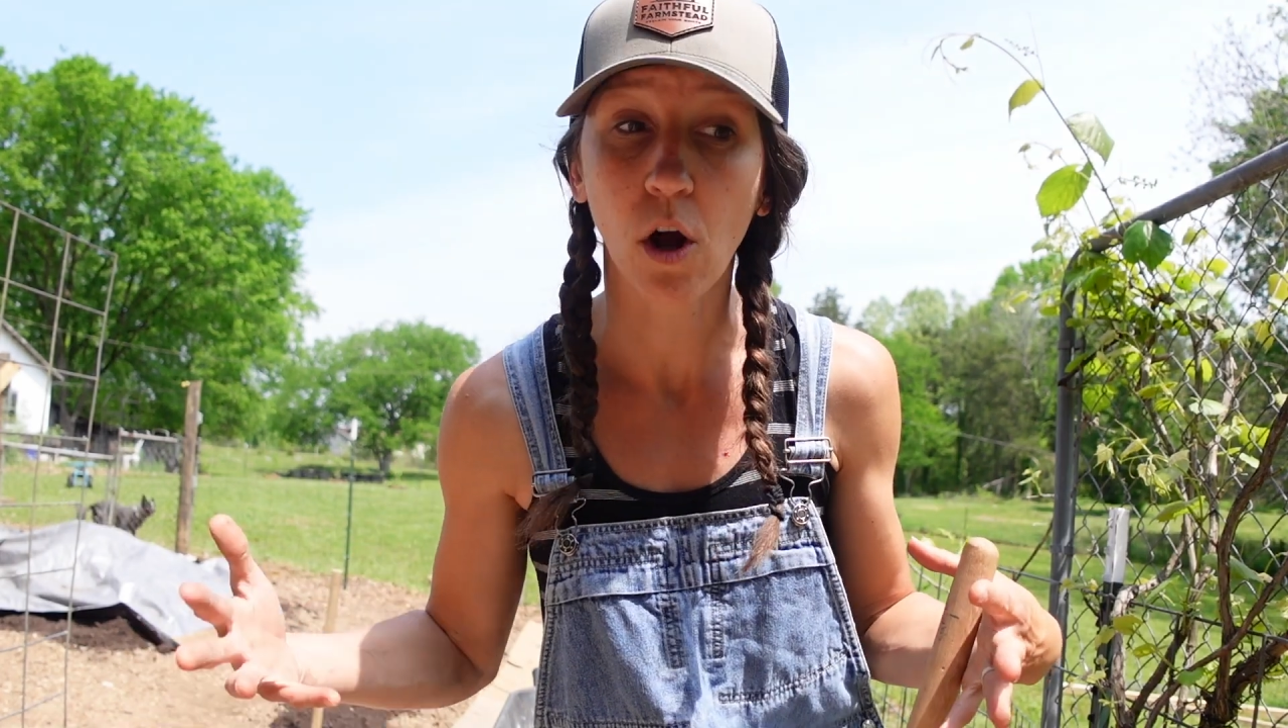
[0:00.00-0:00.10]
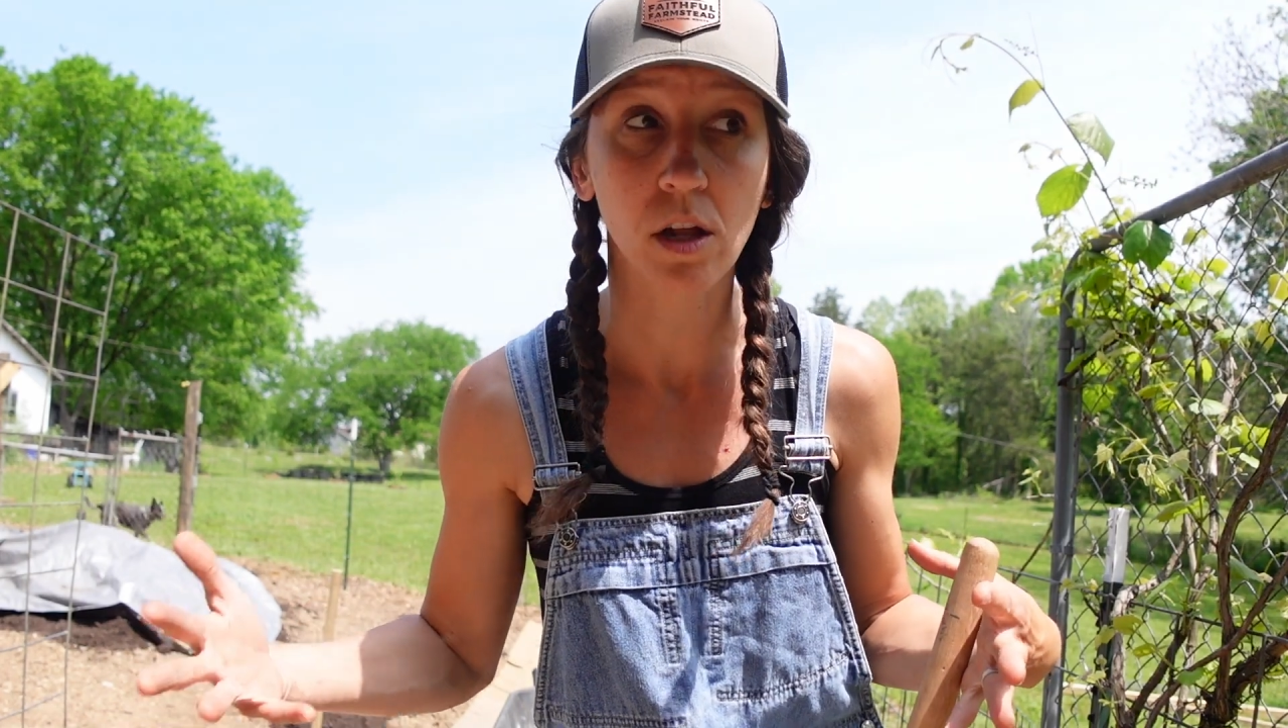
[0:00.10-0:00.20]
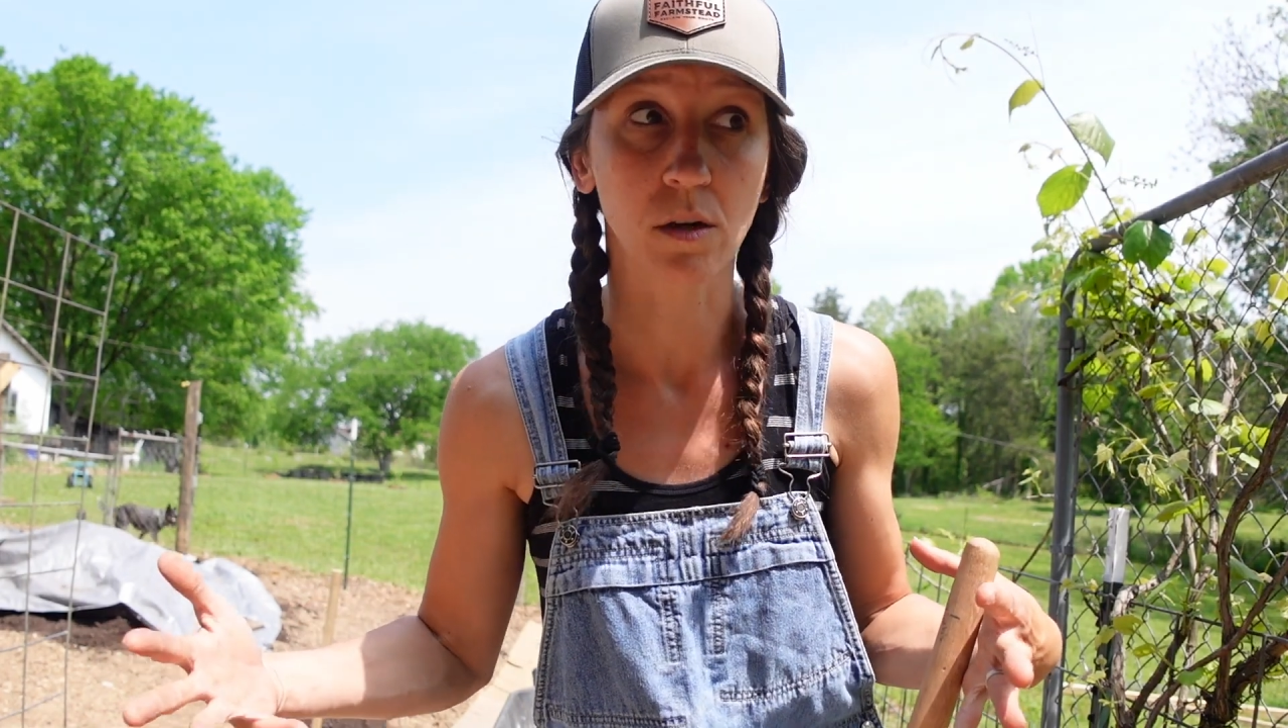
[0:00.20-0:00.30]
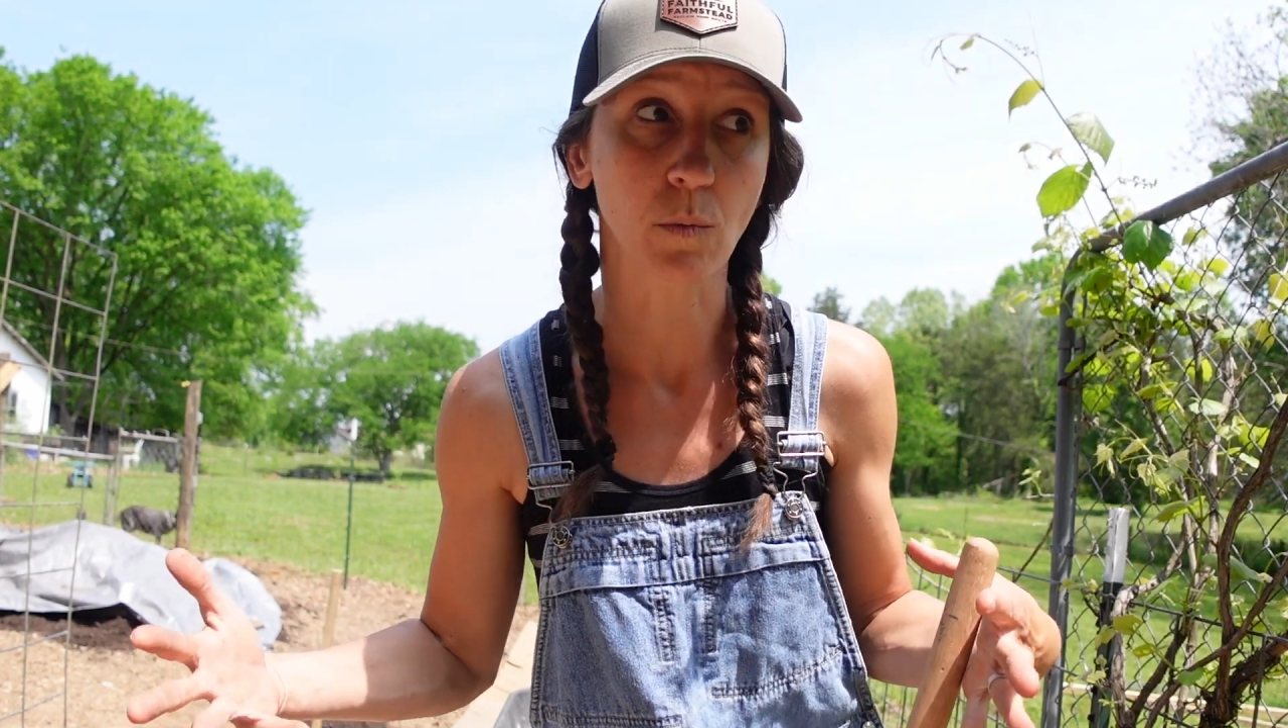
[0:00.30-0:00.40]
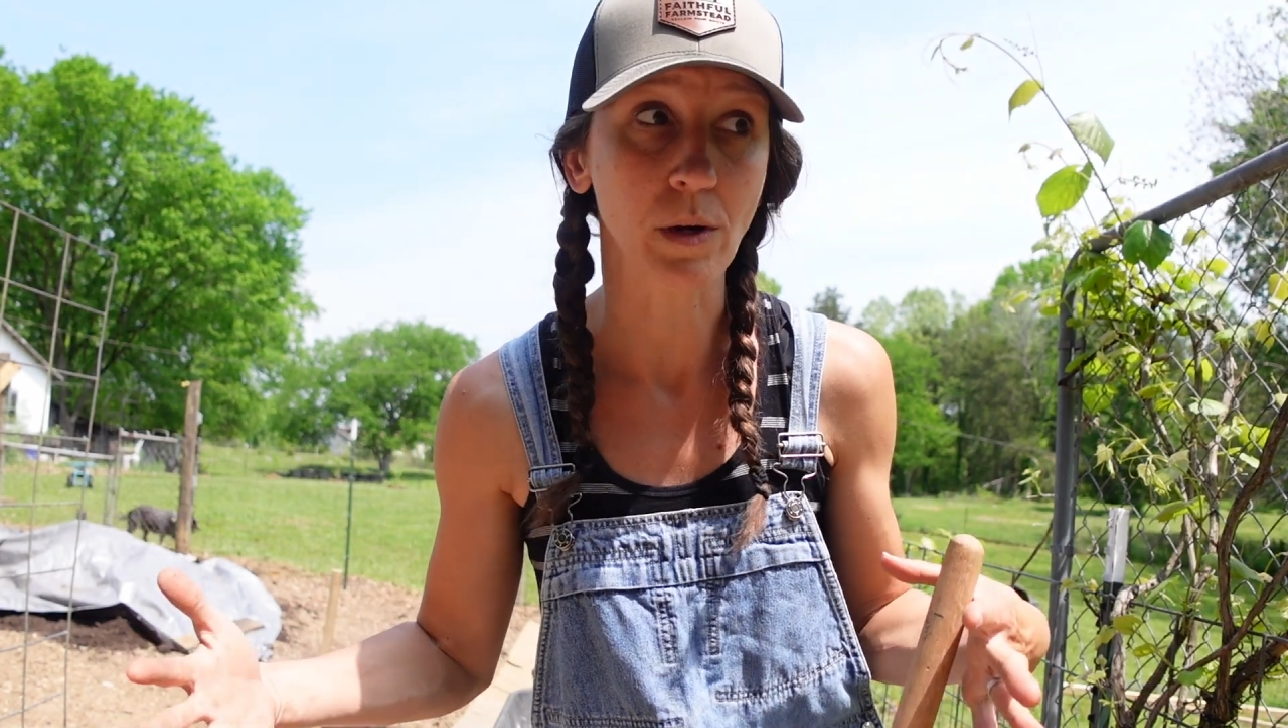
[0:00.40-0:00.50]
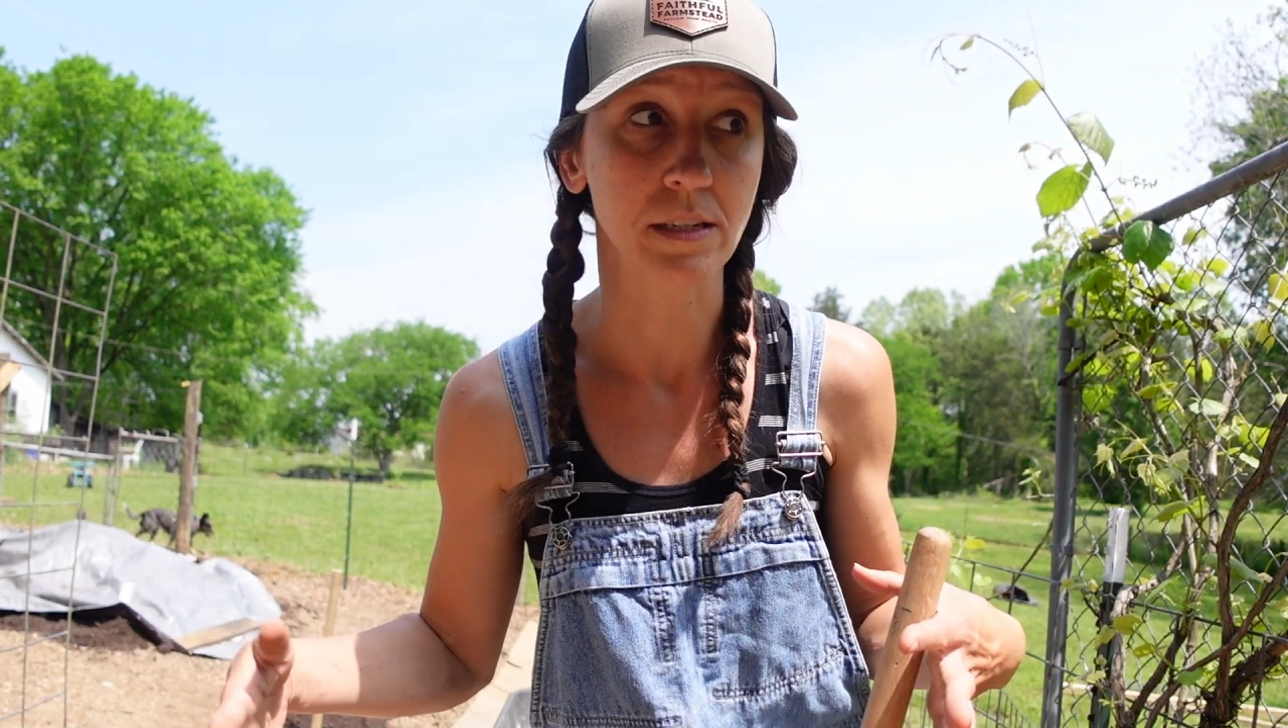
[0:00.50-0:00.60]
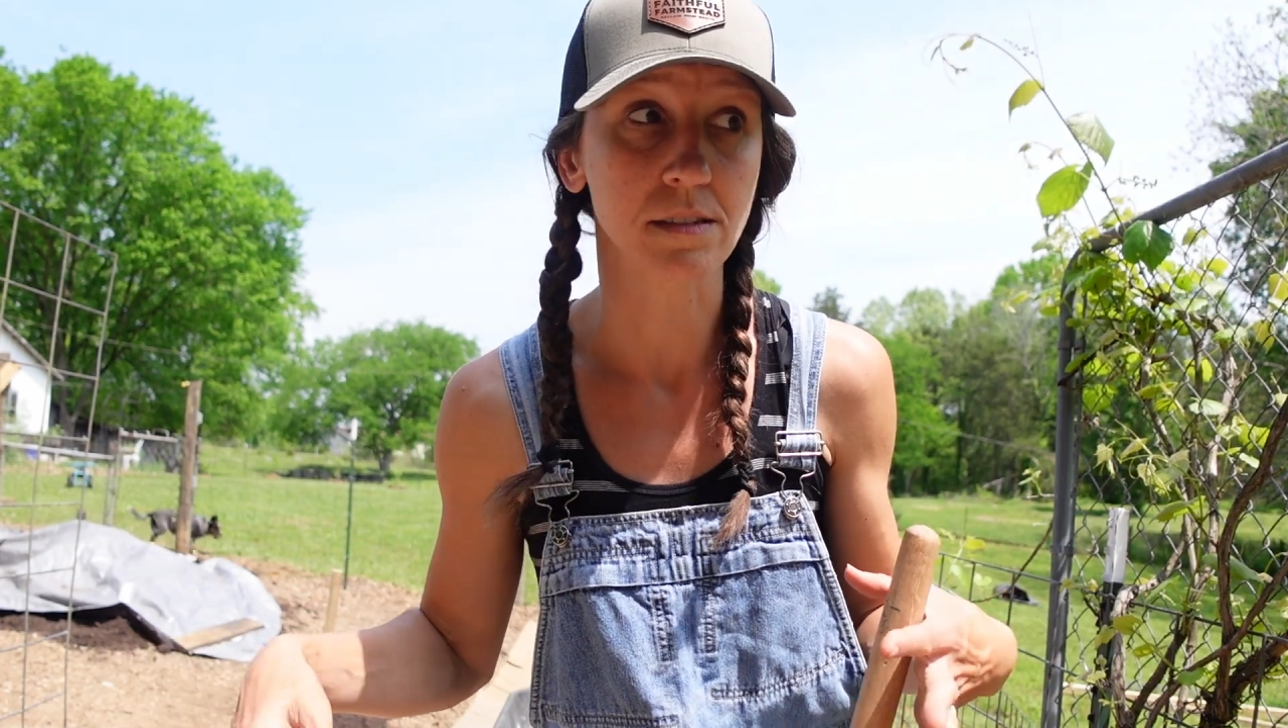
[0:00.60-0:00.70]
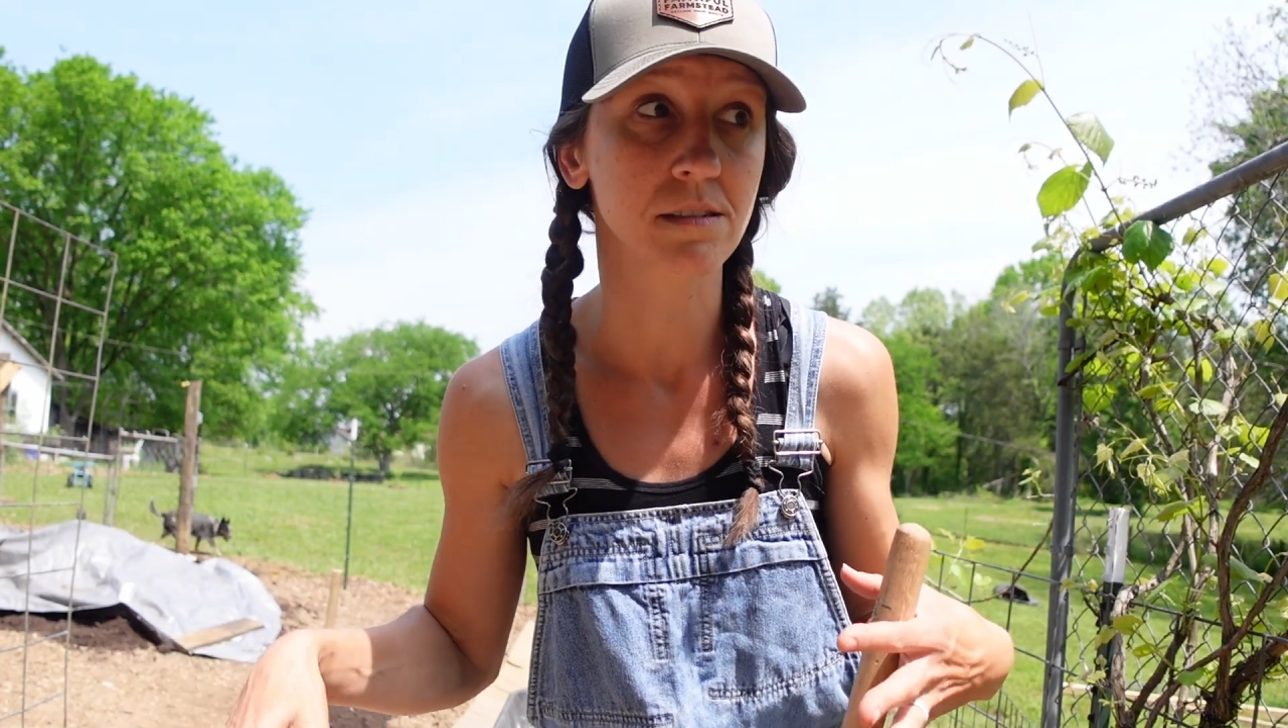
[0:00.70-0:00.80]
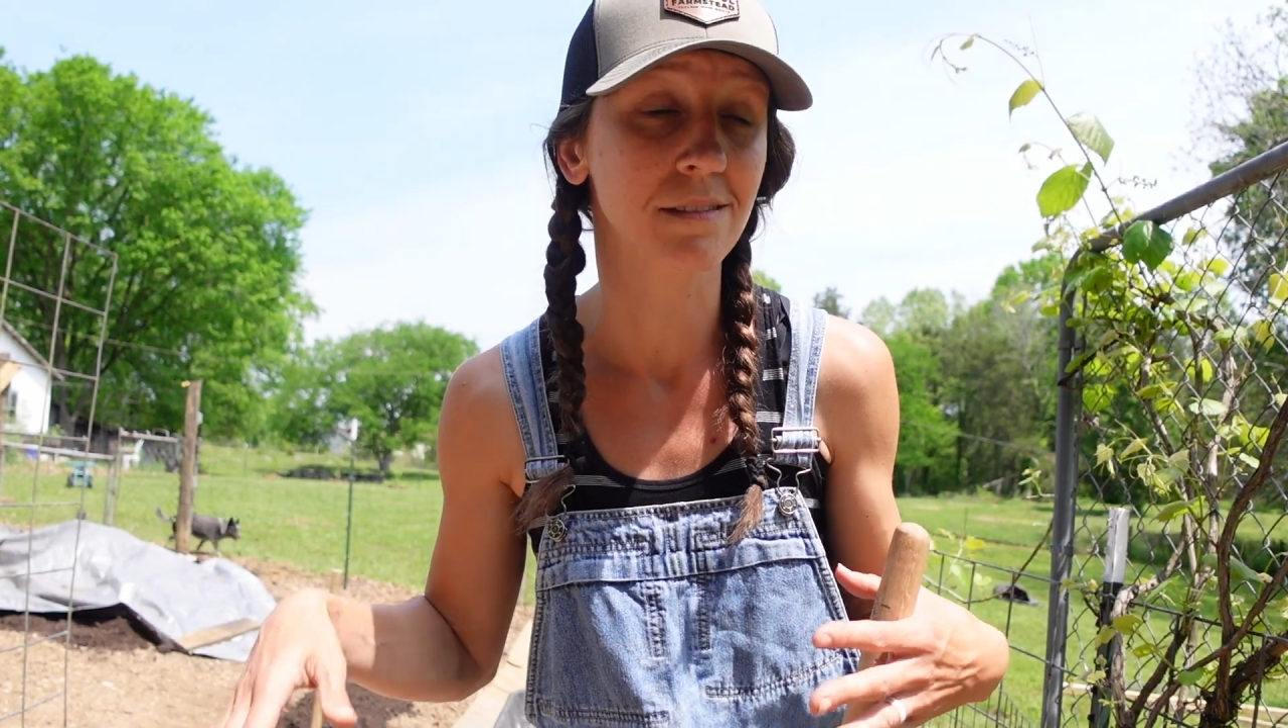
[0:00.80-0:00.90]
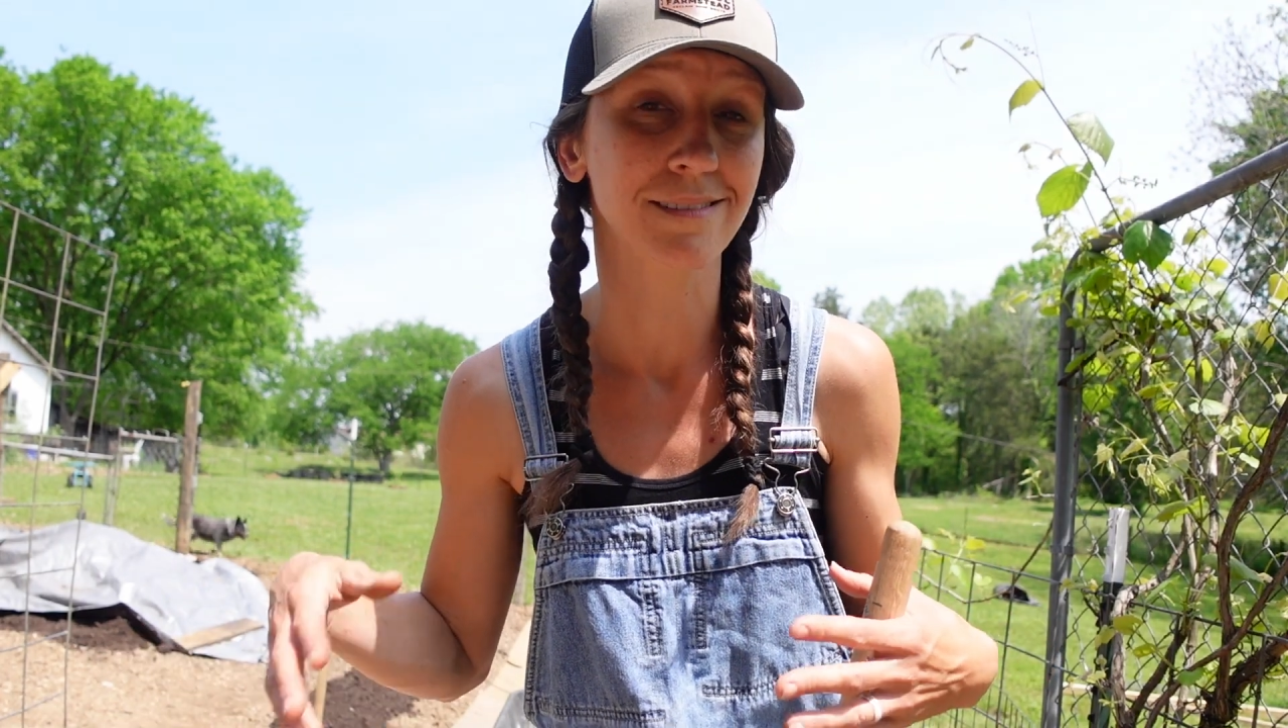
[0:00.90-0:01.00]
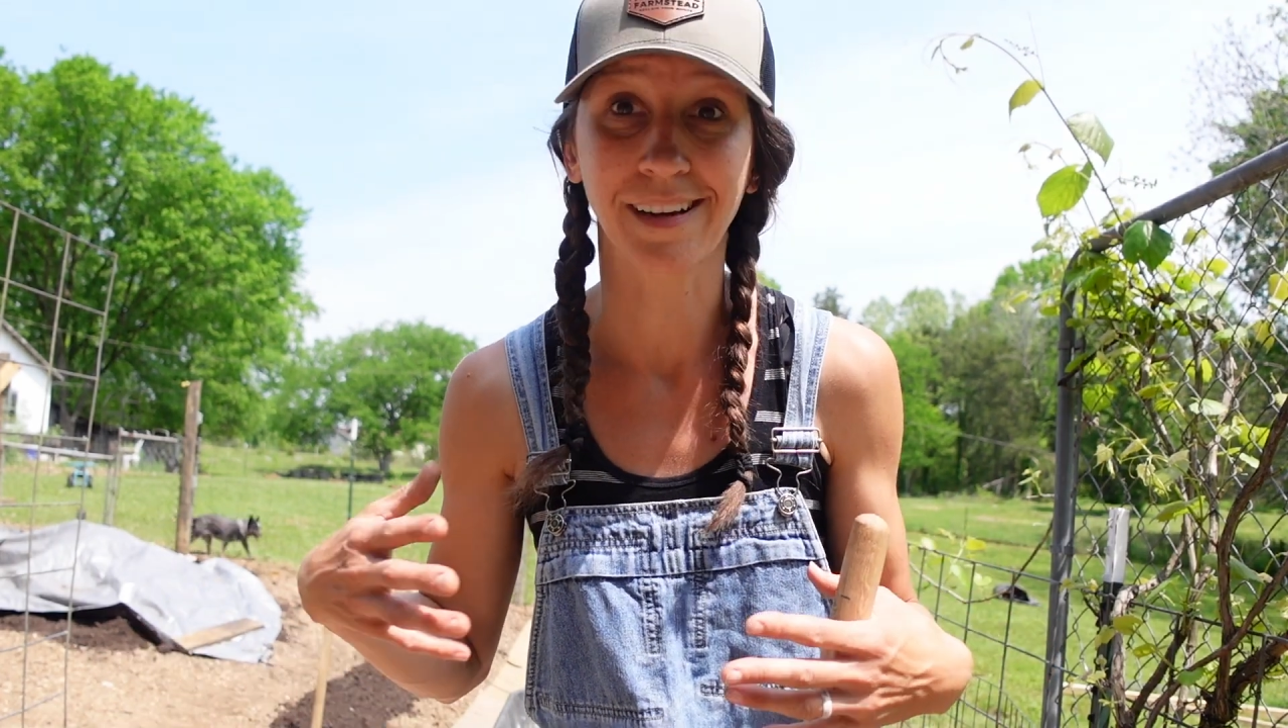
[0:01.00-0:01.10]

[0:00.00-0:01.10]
all at once,